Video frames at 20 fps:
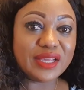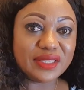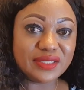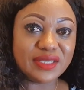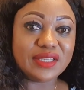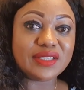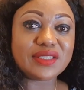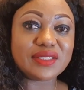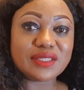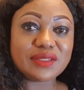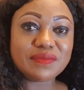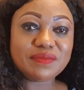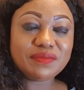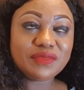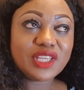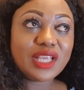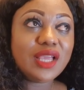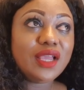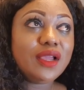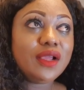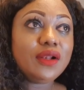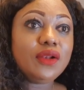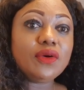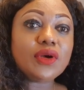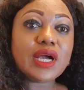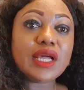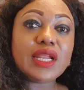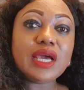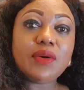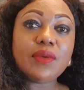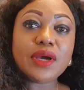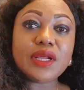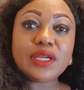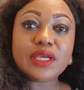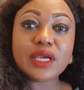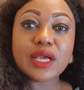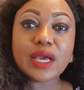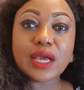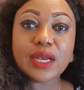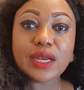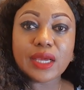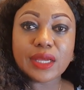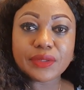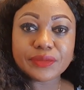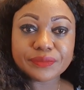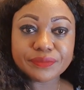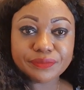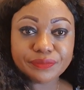Is it? Look at that man in Ghana.